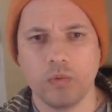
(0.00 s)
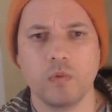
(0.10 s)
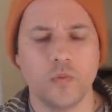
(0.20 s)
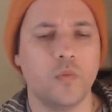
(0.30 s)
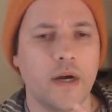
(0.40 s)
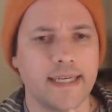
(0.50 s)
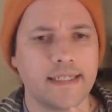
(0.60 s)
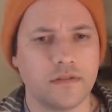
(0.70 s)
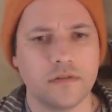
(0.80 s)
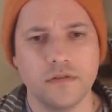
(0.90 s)
What
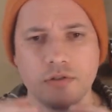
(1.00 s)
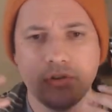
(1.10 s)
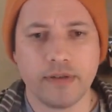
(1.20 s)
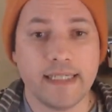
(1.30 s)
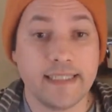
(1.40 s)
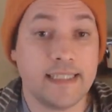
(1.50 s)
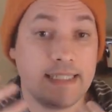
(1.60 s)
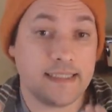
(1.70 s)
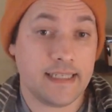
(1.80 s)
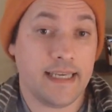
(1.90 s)

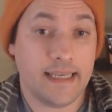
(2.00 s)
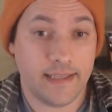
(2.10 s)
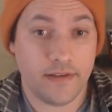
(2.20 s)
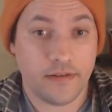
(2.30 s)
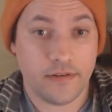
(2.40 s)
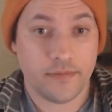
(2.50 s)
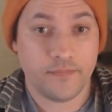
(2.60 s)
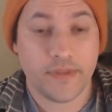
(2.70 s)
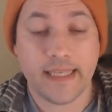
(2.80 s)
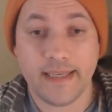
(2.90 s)
craziness is
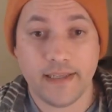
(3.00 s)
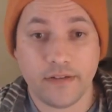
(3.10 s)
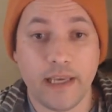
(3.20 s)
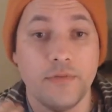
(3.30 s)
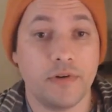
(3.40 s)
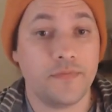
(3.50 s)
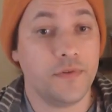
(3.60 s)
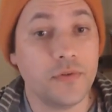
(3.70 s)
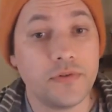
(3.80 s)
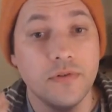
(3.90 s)
a
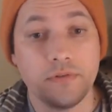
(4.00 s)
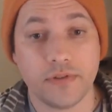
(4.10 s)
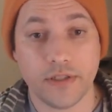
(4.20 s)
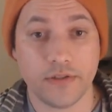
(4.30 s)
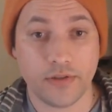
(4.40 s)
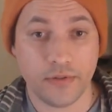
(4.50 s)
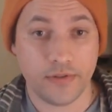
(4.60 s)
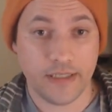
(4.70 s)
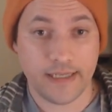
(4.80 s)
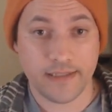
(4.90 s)
refusal to
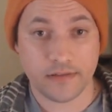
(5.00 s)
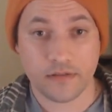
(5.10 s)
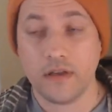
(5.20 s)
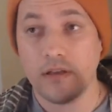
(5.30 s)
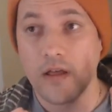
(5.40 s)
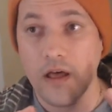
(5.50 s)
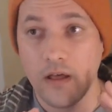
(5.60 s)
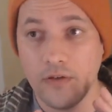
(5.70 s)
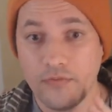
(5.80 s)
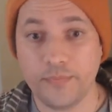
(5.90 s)
dissociate
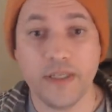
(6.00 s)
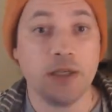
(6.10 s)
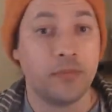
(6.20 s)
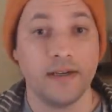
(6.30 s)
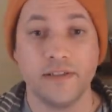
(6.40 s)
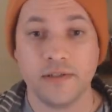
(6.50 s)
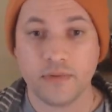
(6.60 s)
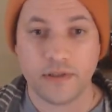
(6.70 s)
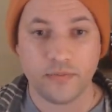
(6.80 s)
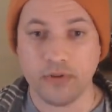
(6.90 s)
of being present with
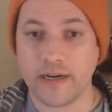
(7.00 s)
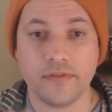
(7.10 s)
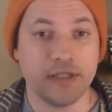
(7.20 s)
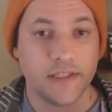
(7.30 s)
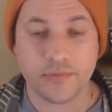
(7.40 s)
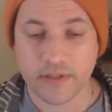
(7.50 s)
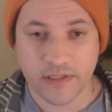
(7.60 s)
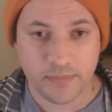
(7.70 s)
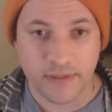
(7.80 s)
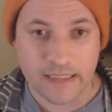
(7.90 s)
whatever it is we're
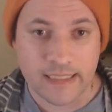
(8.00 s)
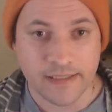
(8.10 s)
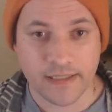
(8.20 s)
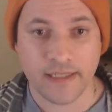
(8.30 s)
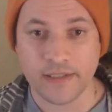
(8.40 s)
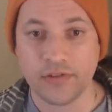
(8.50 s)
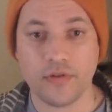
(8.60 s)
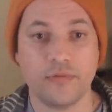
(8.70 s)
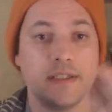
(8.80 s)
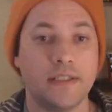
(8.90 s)
experiencing. And so the
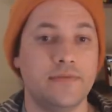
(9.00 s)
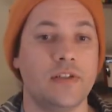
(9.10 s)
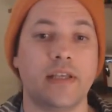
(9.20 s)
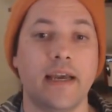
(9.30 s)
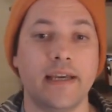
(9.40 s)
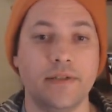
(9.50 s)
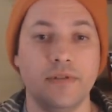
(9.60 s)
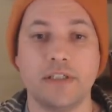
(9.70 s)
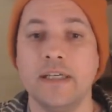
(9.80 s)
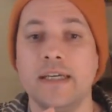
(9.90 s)
rest of society,
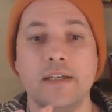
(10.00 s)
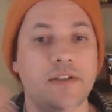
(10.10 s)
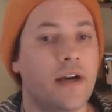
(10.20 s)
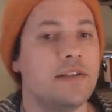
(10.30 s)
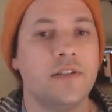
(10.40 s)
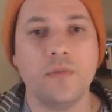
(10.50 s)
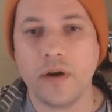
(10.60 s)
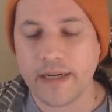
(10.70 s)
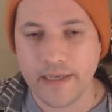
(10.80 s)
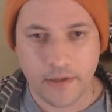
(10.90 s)
which doesn't want to
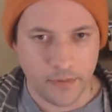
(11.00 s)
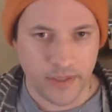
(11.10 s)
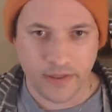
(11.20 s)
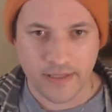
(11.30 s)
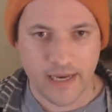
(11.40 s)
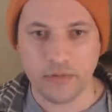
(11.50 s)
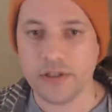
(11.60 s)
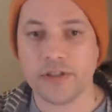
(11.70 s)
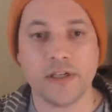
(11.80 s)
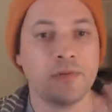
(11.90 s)
hear about that, which
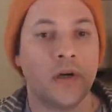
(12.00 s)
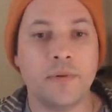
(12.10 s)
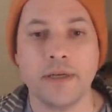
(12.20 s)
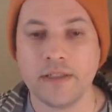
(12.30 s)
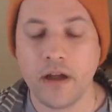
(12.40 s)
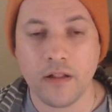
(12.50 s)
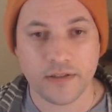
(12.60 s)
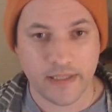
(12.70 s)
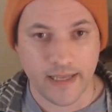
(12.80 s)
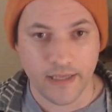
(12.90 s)
doesn't want to acknowledge
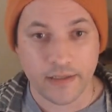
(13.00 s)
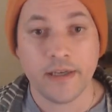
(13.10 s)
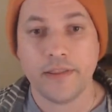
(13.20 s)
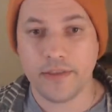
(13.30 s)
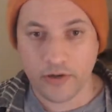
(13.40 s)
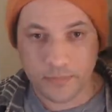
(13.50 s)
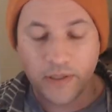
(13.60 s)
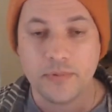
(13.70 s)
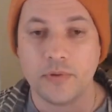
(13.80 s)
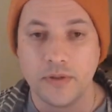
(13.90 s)
that there are people
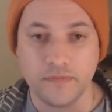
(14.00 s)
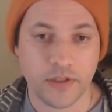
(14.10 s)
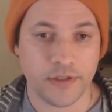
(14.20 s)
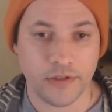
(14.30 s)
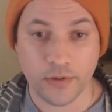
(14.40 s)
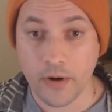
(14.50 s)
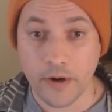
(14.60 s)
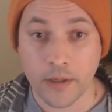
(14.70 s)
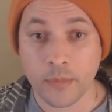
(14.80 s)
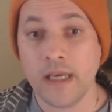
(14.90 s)
who have done you
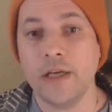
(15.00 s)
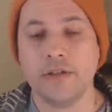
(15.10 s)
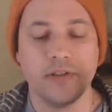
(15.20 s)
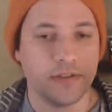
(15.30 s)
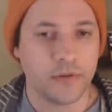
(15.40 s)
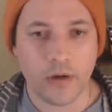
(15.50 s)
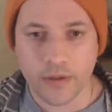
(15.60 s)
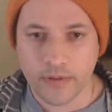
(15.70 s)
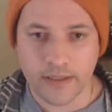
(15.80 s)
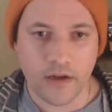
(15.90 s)
harm, doesn't want to
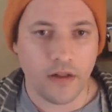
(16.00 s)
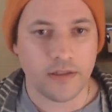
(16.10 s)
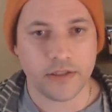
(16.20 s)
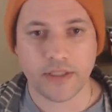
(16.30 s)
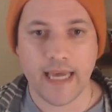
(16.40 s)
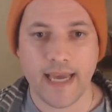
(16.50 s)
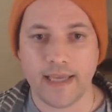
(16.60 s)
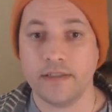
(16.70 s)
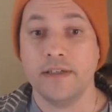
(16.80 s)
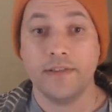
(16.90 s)
acknowledge that
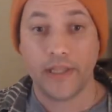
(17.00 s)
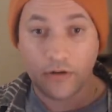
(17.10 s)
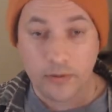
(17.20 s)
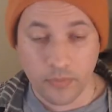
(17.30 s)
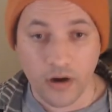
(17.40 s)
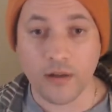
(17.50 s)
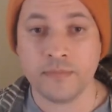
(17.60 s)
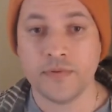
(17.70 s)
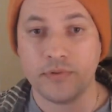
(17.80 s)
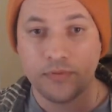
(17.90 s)
there are problems
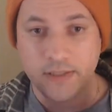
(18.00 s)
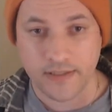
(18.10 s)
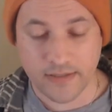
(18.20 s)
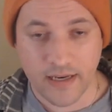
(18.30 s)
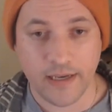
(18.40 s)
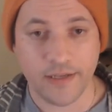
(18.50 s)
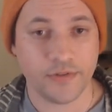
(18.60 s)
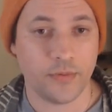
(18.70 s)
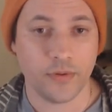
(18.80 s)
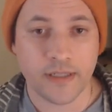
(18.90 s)
with the way society is
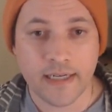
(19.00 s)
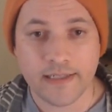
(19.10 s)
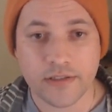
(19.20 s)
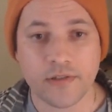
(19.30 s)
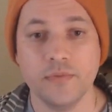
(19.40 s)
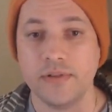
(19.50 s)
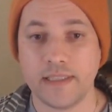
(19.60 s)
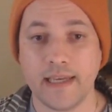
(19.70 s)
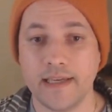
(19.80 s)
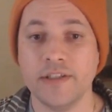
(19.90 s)
organized, will
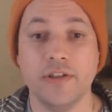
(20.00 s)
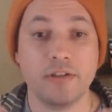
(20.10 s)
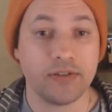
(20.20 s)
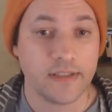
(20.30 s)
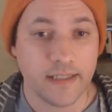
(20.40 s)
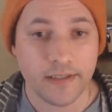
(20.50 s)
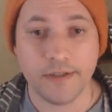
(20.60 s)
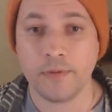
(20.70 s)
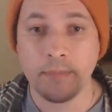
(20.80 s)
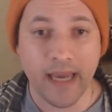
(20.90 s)
say, you're sick, you're
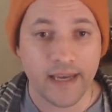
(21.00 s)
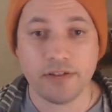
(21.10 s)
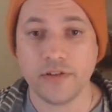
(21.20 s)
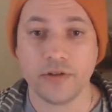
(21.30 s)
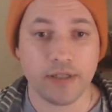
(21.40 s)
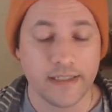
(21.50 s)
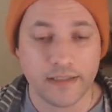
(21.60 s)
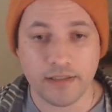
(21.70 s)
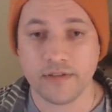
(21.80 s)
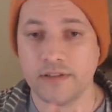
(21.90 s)
mad, you're crazy,
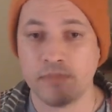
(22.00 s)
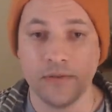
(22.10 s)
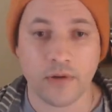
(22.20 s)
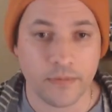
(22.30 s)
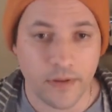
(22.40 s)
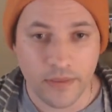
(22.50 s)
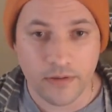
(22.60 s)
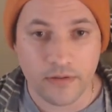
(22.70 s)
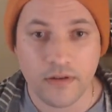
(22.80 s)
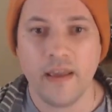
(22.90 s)
there's something wrong with
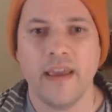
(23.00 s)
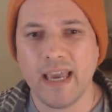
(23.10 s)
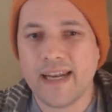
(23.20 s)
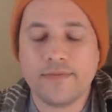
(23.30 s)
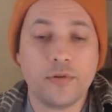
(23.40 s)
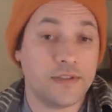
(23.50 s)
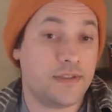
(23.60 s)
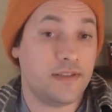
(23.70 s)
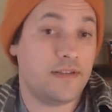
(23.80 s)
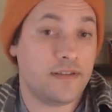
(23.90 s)
you. And of course,
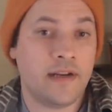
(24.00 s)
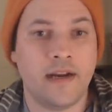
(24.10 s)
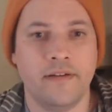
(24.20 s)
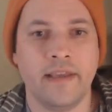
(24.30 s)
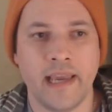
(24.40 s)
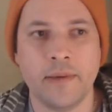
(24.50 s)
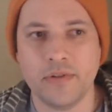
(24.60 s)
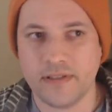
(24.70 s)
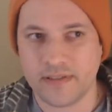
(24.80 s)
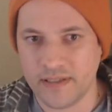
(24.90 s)
this is inherently
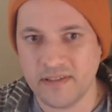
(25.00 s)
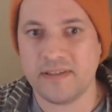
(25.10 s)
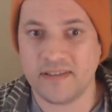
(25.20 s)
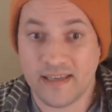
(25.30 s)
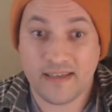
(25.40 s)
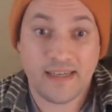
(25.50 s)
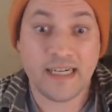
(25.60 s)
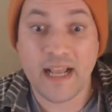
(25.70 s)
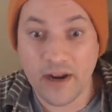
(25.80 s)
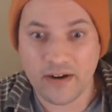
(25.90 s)
ableist, and this is like an
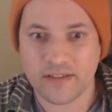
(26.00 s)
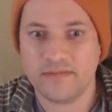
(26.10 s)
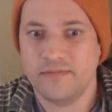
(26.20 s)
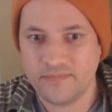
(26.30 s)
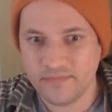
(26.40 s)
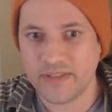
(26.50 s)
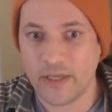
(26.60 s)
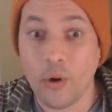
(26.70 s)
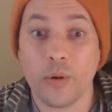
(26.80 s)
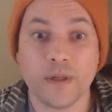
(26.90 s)
inherent like
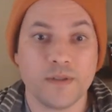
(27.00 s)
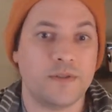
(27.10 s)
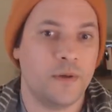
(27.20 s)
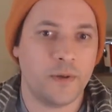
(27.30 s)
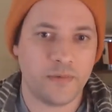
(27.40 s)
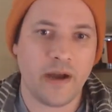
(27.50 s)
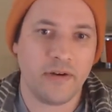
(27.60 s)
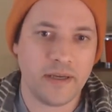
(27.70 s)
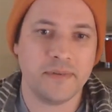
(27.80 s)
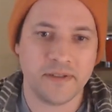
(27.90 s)
cornerstone of how
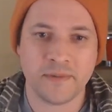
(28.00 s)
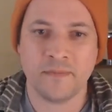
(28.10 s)
ableism